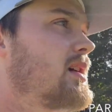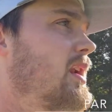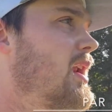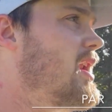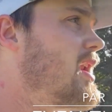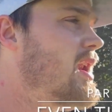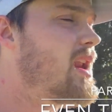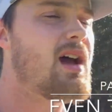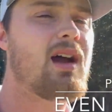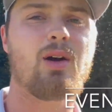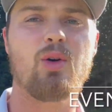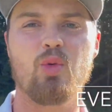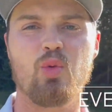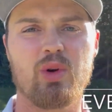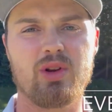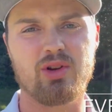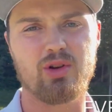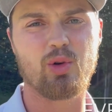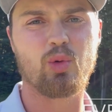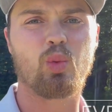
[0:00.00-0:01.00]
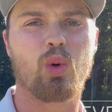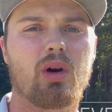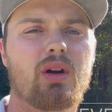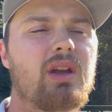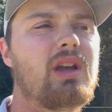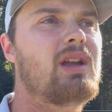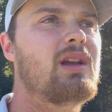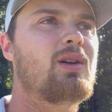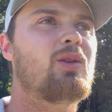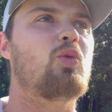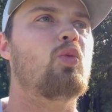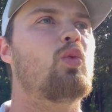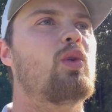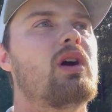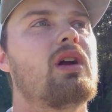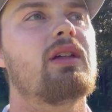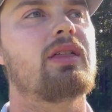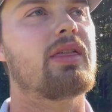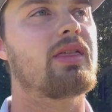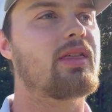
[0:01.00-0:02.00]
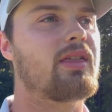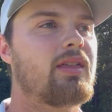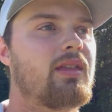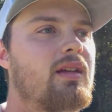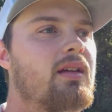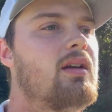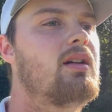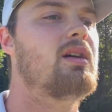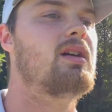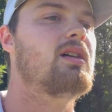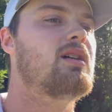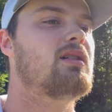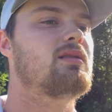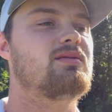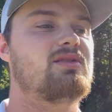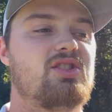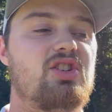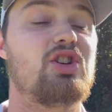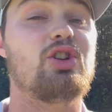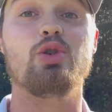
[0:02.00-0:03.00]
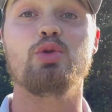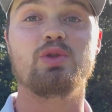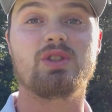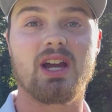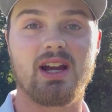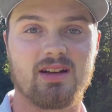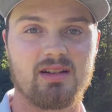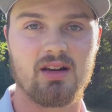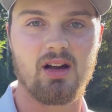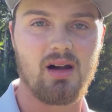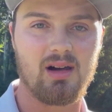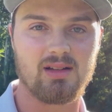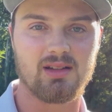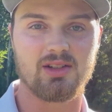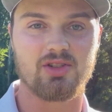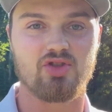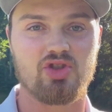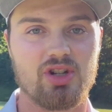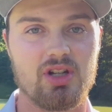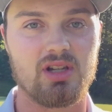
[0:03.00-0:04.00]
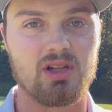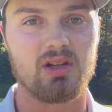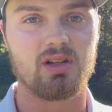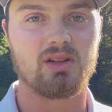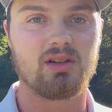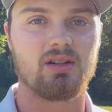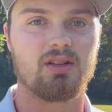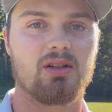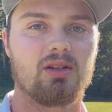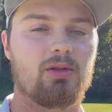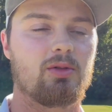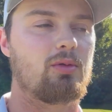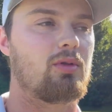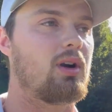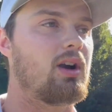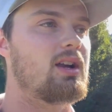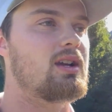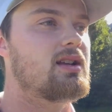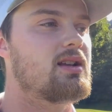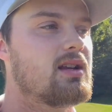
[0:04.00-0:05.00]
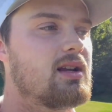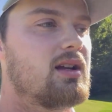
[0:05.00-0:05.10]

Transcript: Now, when you're working with new technology, right,